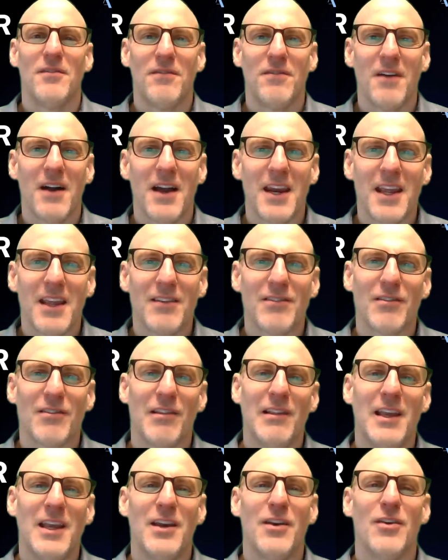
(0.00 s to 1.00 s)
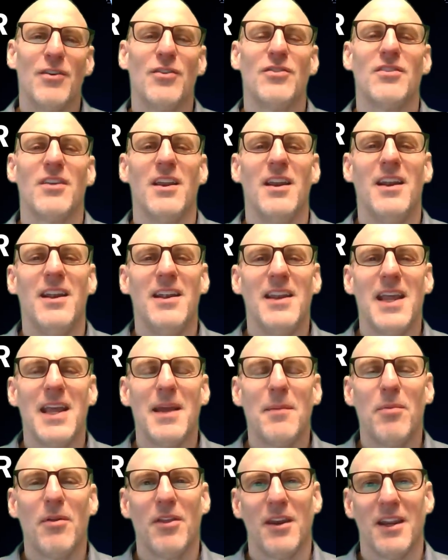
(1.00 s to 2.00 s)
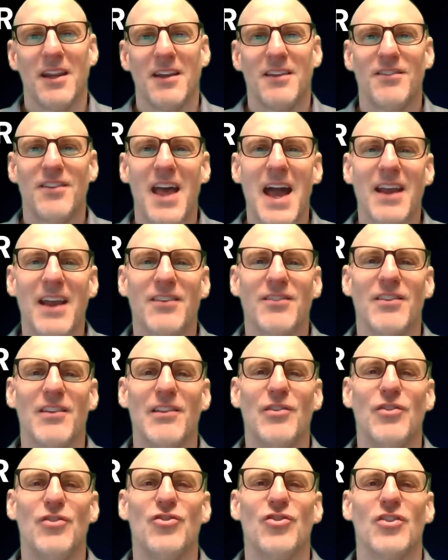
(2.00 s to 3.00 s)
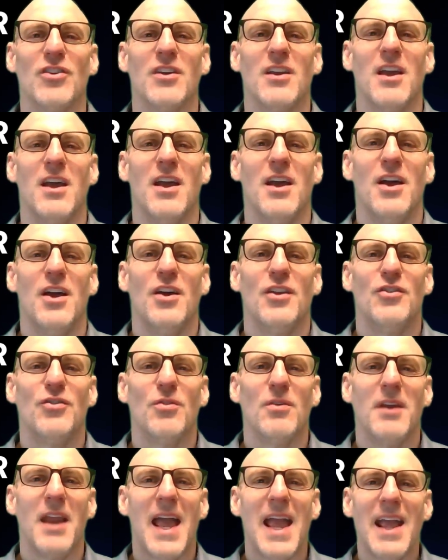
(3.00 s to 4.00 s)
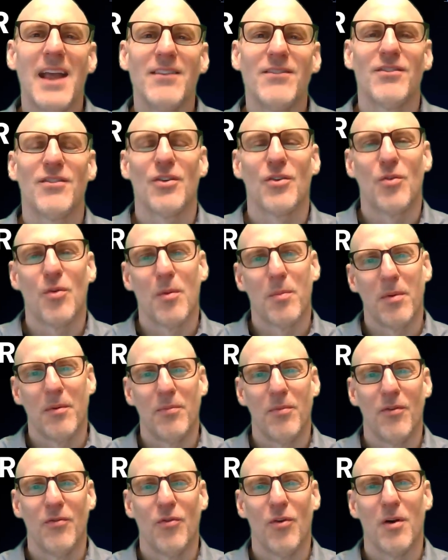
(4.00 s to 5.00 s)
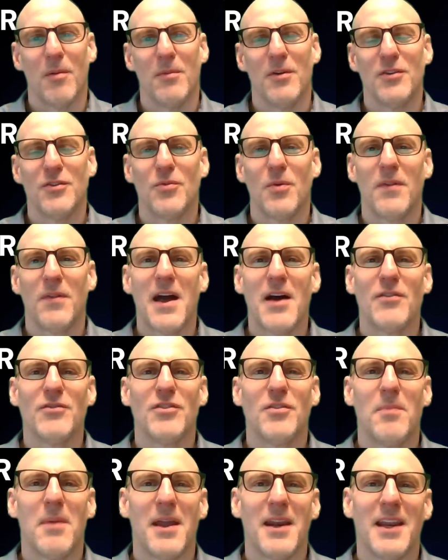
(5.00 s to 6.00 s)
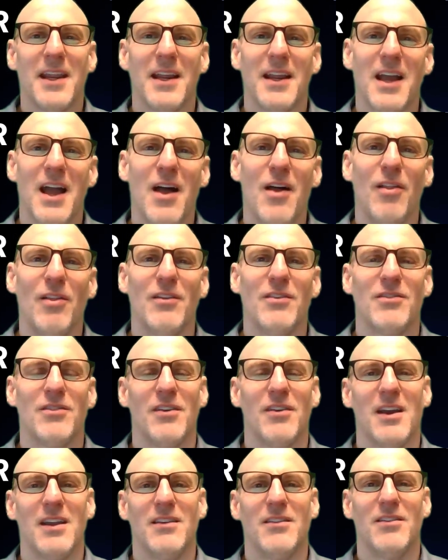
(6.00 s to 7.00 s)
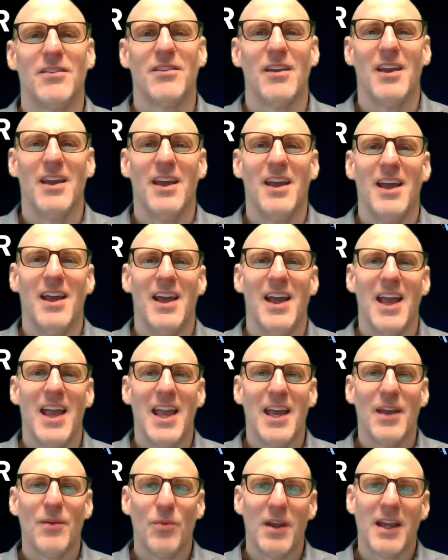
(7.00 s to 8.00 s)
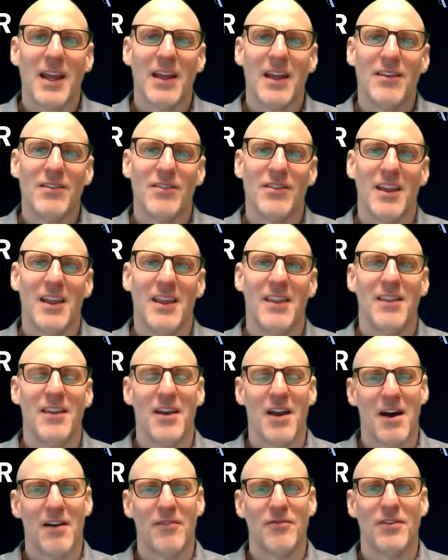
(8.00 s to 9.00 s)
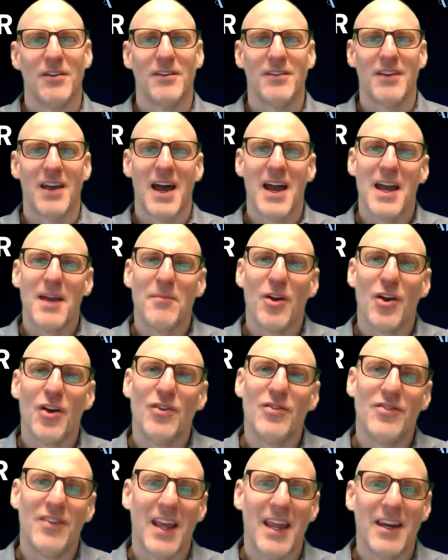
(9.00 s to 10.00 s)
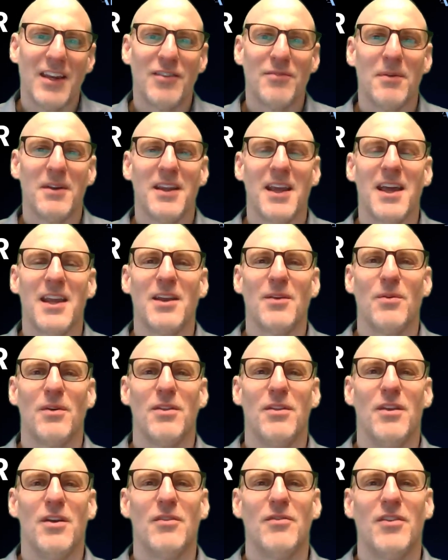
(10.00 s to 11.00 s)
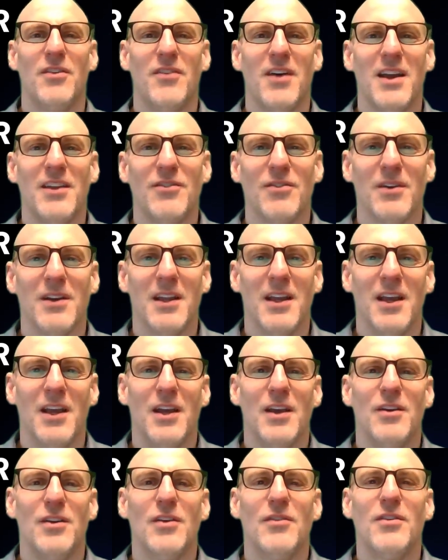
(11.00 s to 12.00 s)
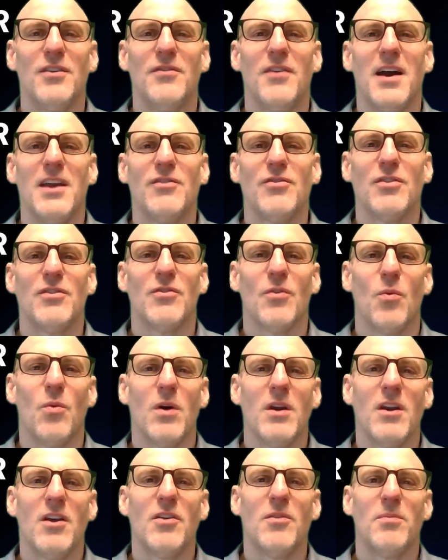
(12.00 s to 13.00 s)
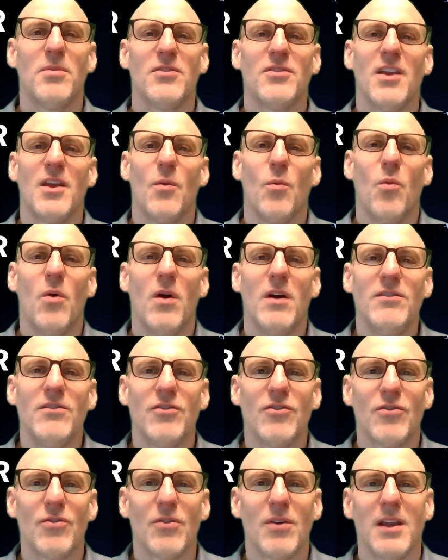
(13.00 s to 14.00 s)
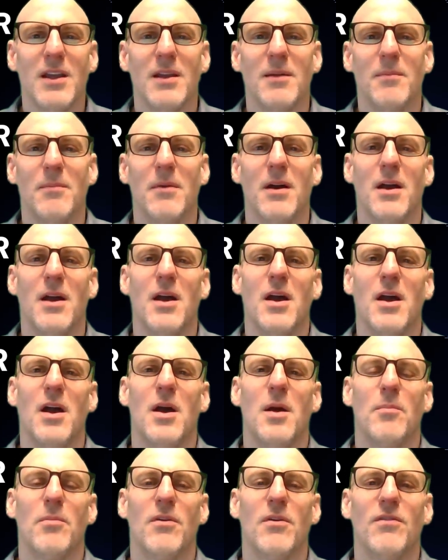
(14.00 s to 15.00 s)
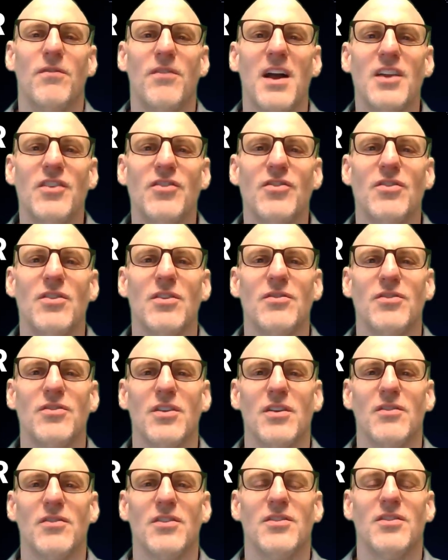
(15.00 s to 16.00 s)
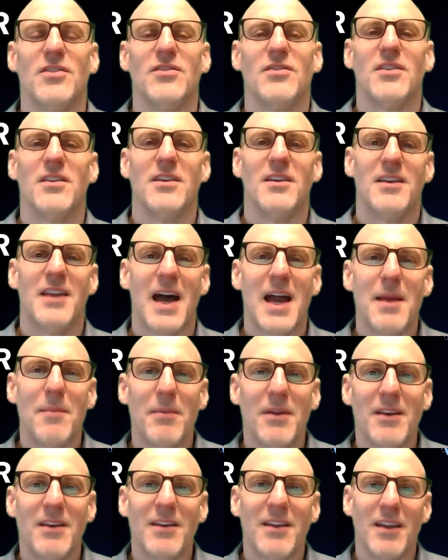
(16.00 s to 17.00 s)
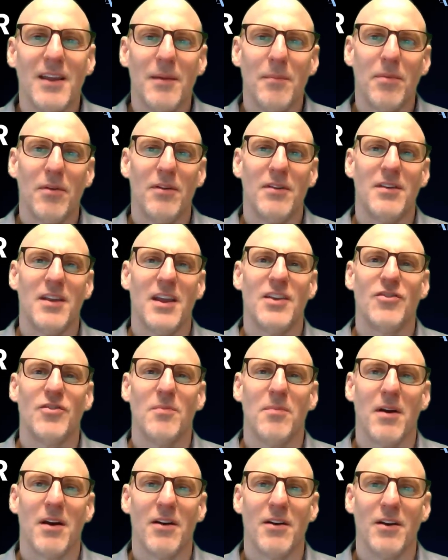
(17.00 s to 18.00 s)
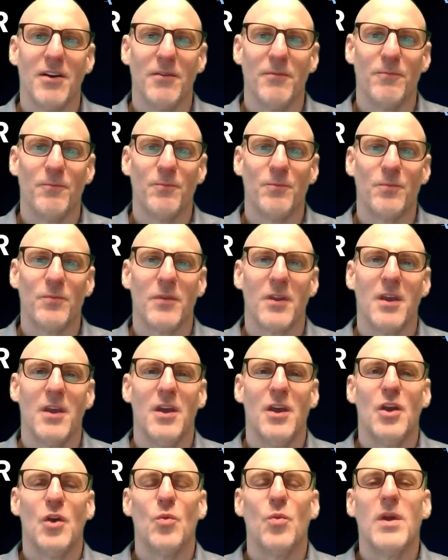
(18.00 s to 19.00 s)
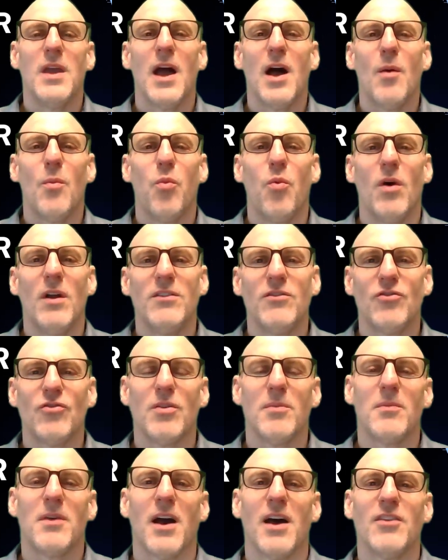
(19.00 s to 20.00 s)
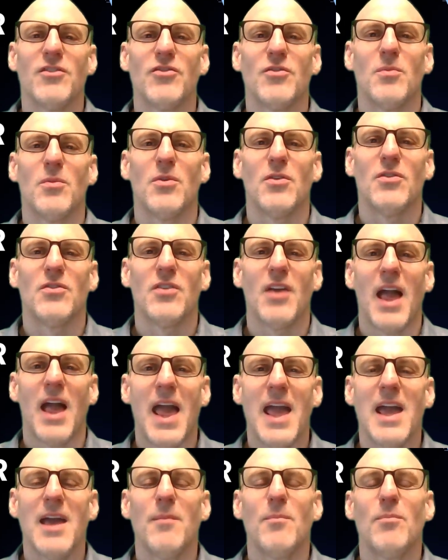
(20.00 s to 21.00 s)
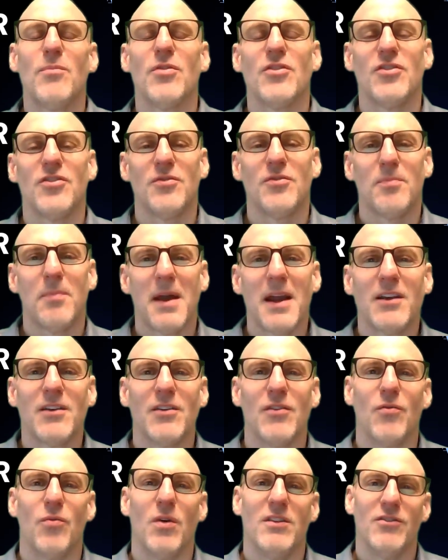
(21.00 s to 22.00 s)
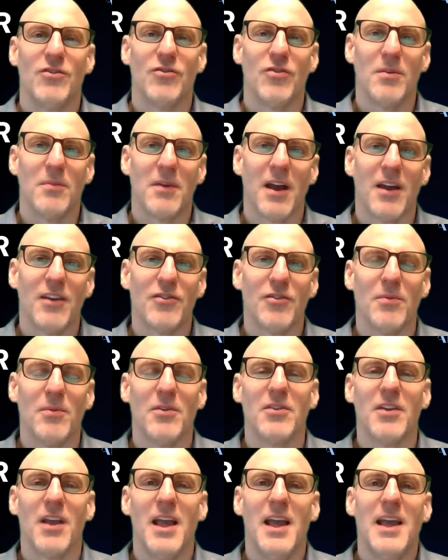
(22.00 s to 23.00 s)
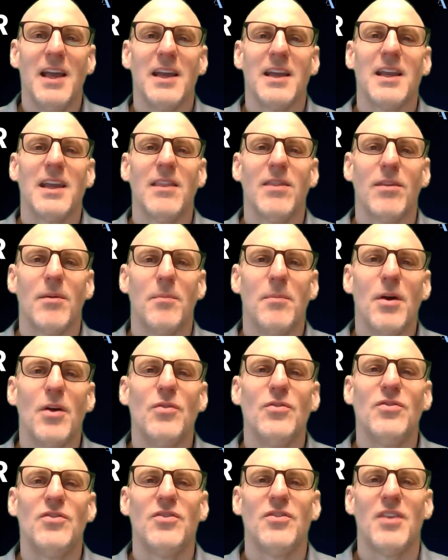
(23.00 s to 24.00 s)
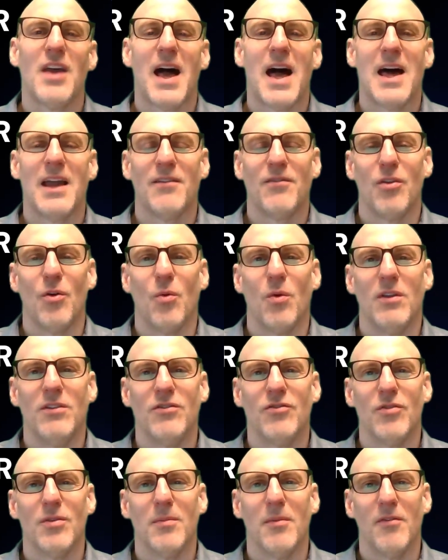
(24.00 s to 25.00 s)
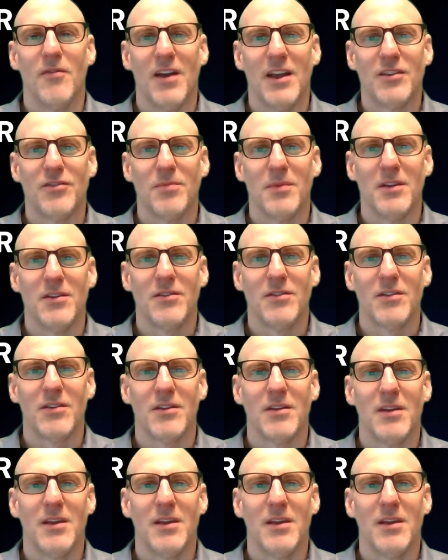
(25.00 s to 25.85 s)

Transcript: Finance leaders enable an exact solution to enhance their corporate performance without spending countless nights and weekends in the office. Hi, I'm your host, Andy Smetana with Nova Advisory. Nova Advisory is a 100% OneStream professional services diamond implementation partner. We help OneStream customers and prospective OneStream customers get the most out of their OneStream investments.